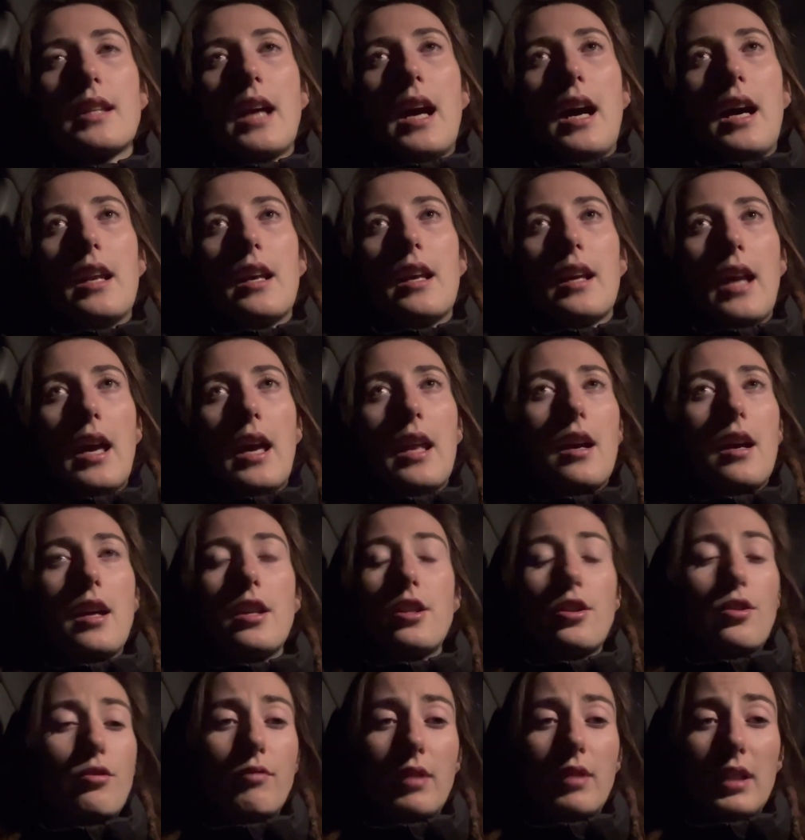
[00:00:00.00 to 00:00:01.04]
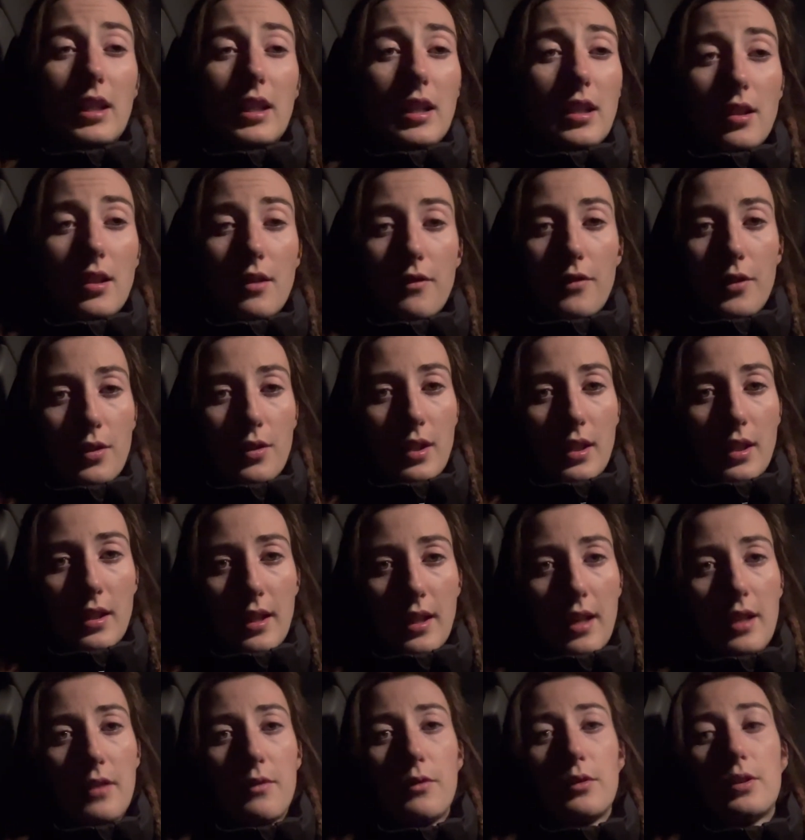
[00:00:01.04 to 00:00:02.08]
And again, I just really needed to feel
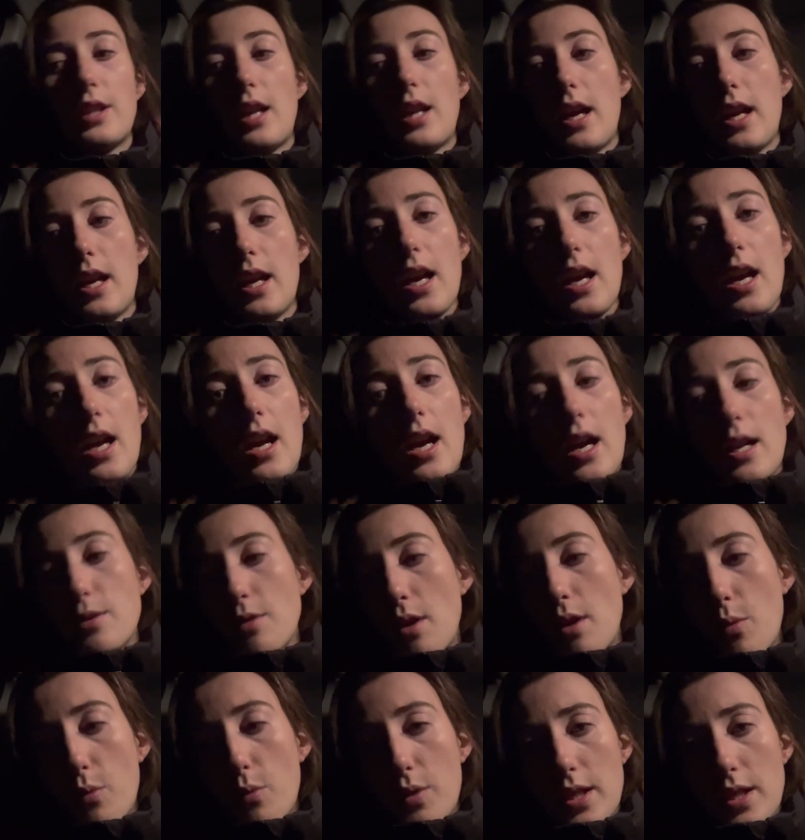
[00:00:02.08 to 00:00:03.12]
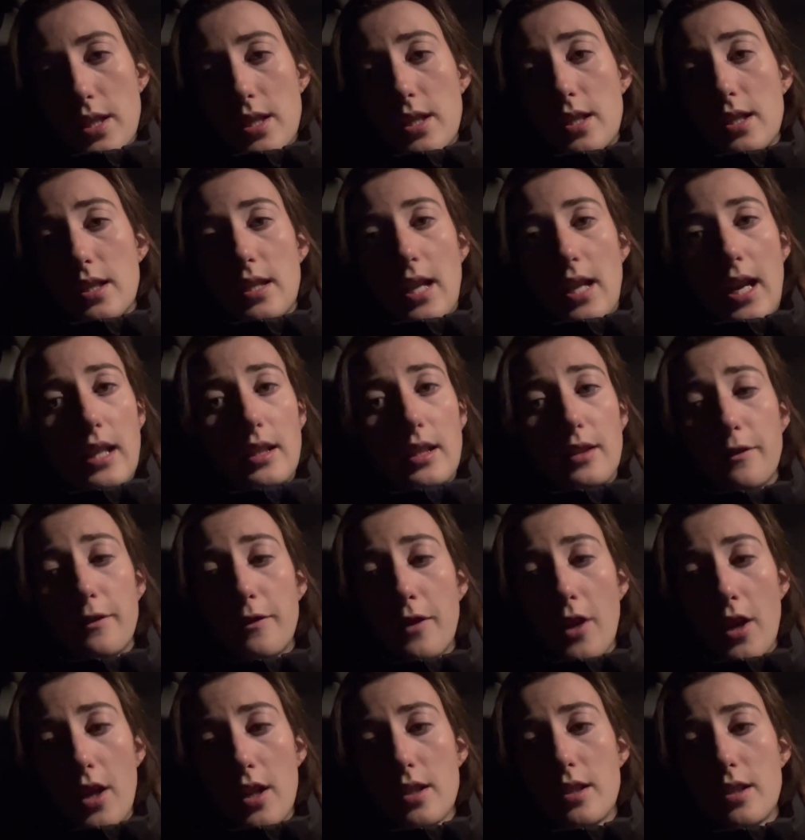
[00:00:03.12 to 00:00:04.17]
successful today. And so I wanted to just take the
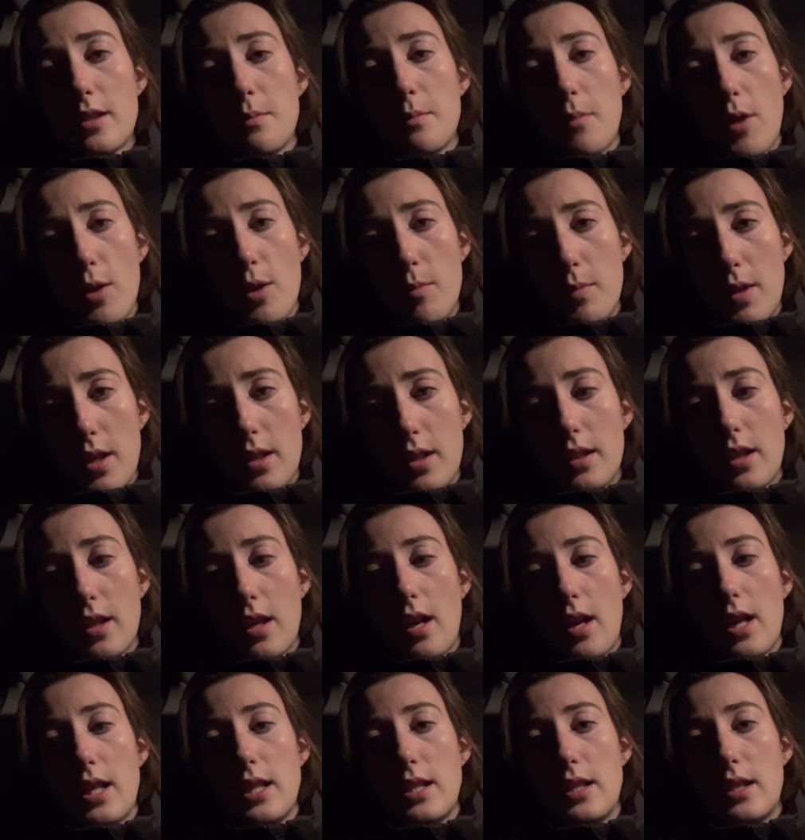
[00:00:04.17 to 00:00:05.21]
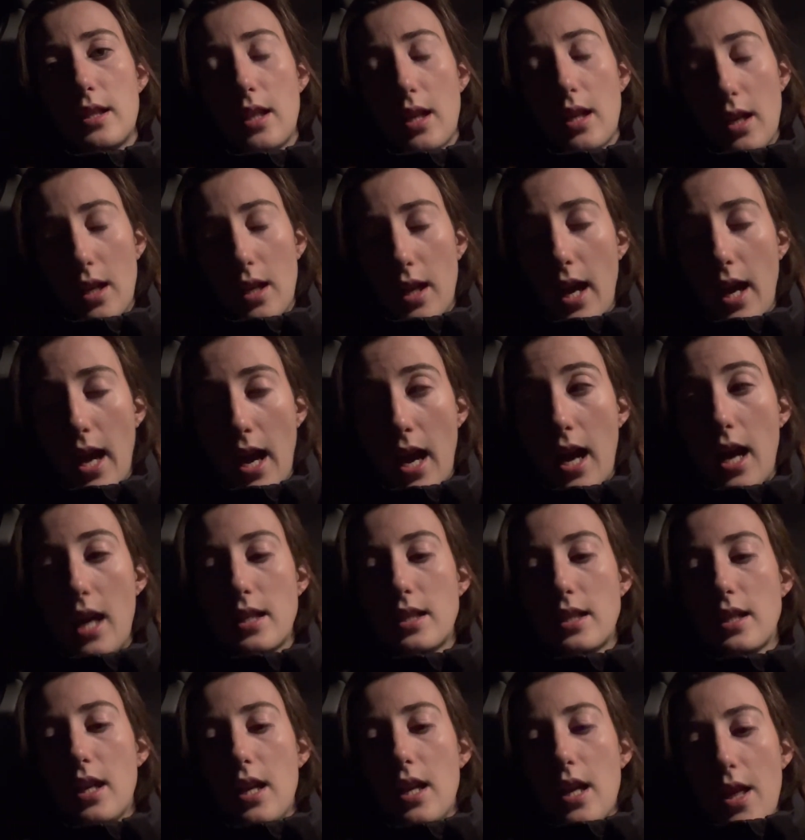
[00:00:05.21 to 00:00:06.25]
first moment that I
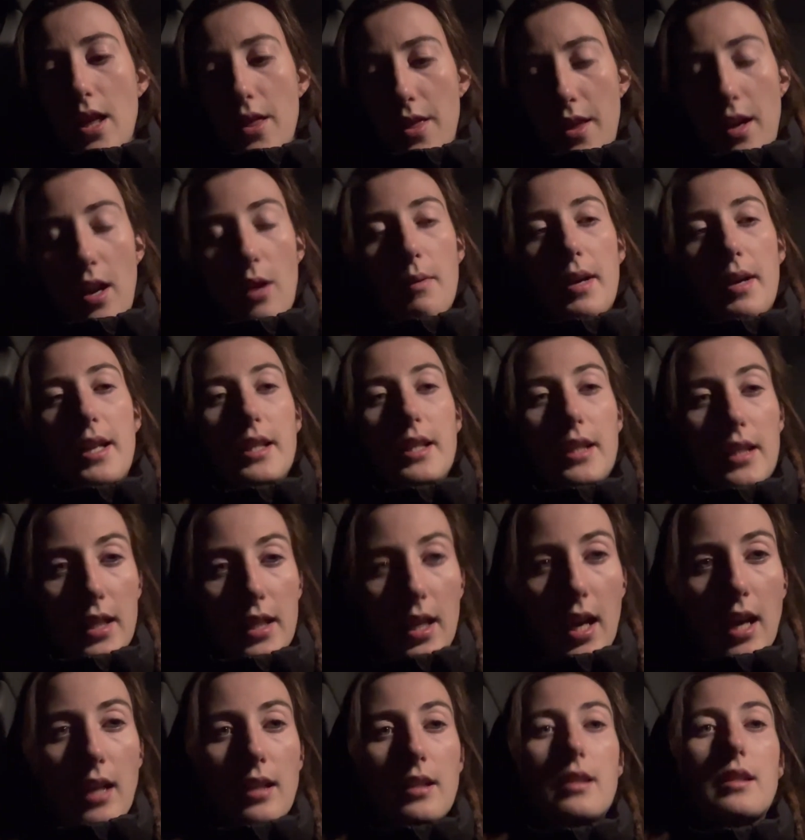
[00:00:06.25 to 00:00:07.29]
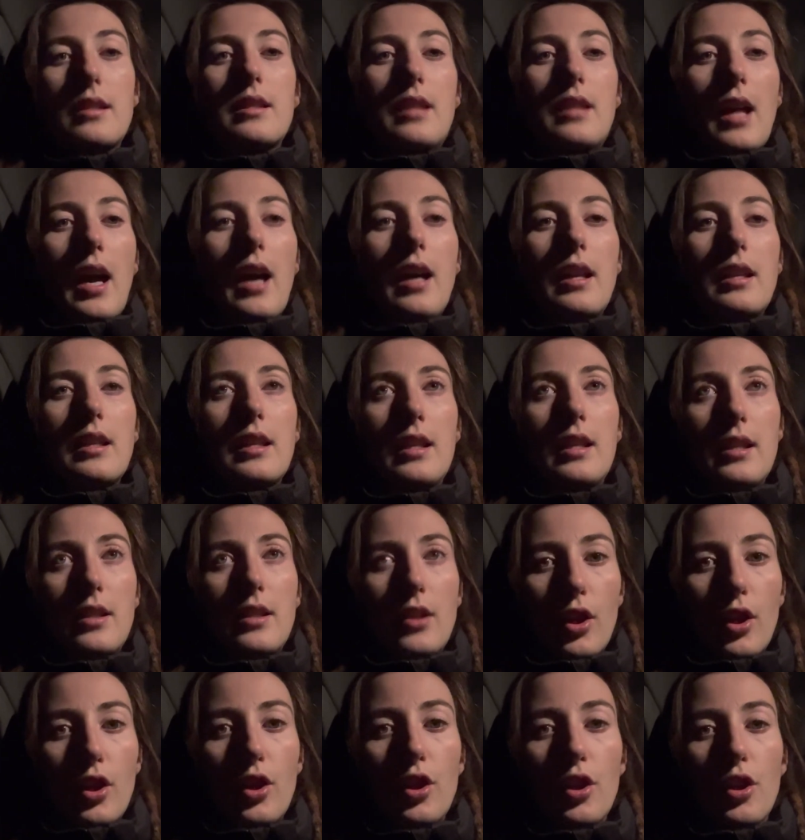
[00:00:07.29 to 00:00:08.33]
had, that I went, yes, that is
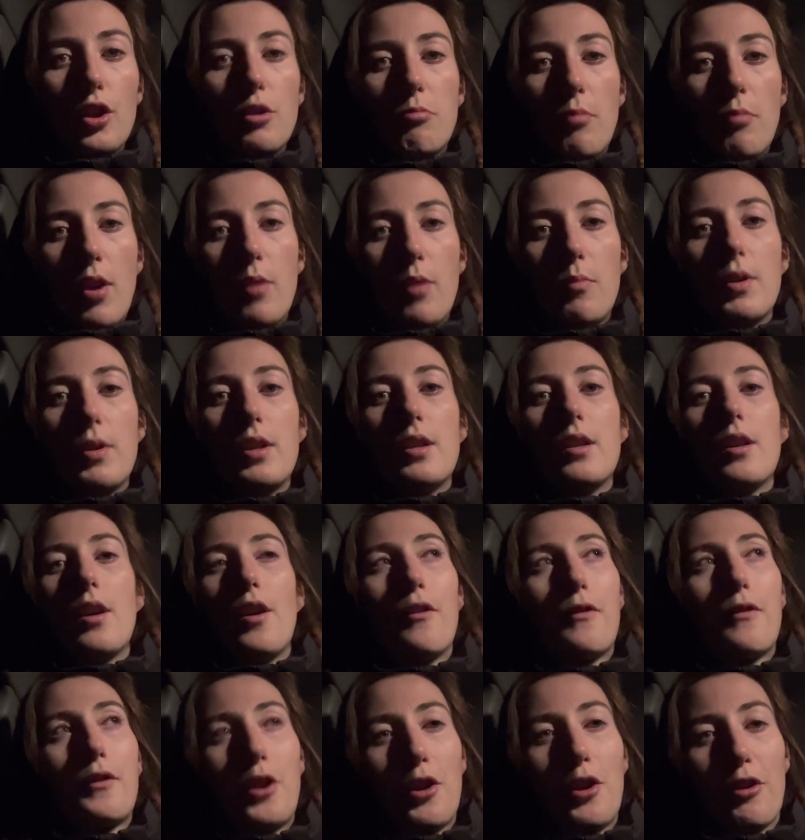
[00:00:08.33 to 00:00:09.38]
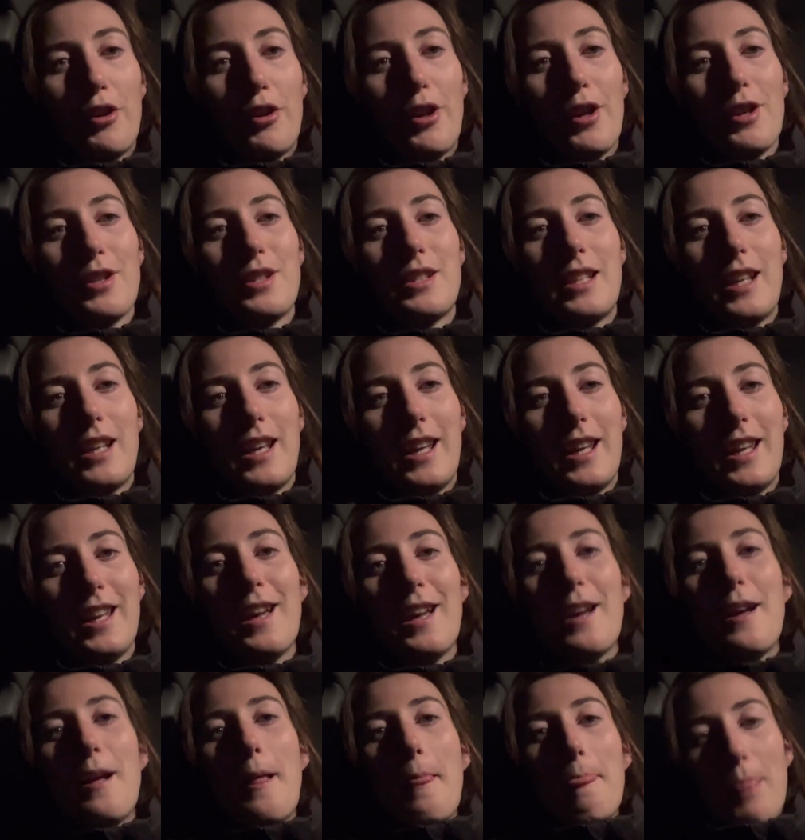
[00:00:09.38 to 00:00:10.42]
a good moment of curiosity
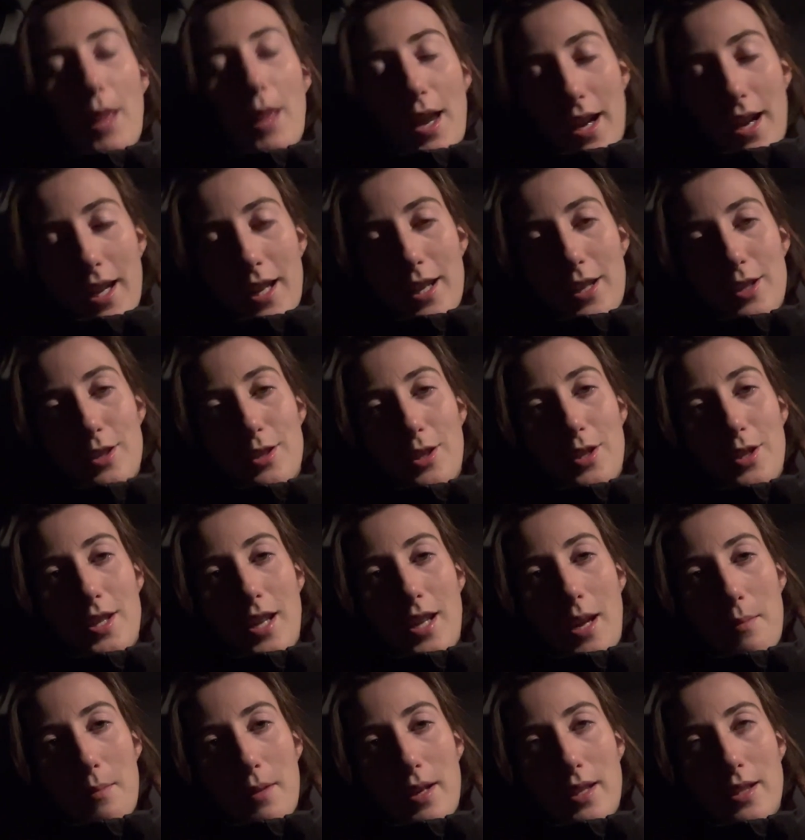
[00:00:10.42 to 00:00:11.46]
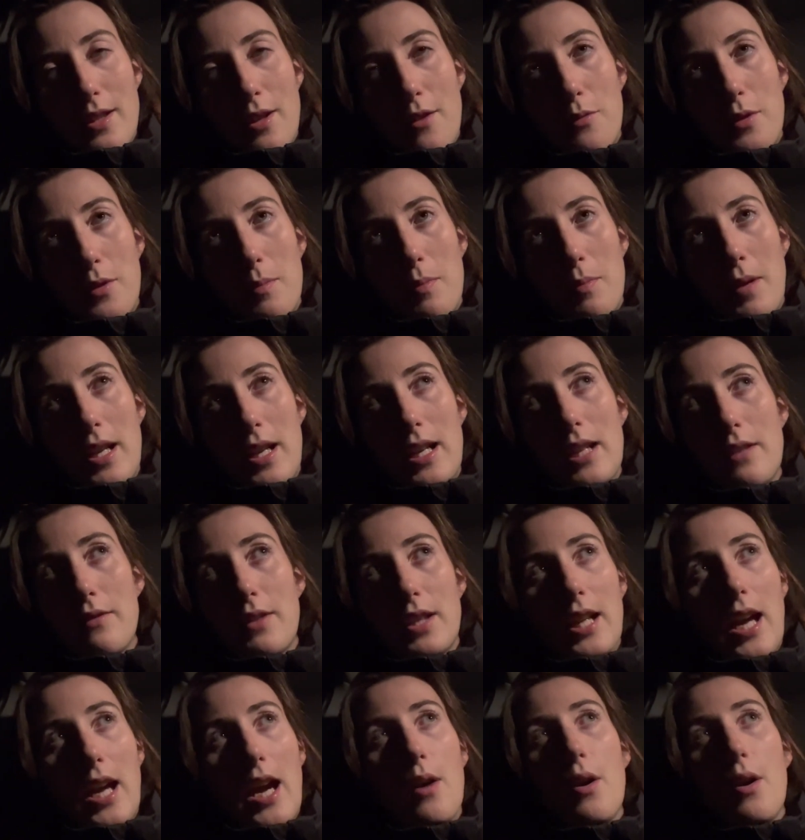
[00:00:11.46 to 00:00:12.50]
that I can associate myself with by
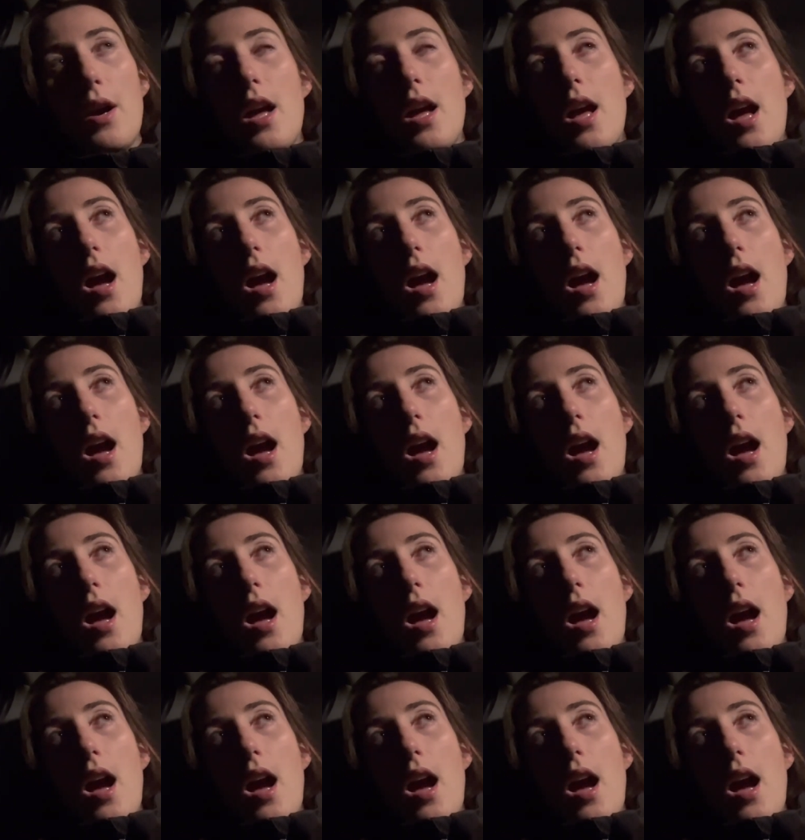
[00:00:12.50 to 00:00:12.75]
leaving now.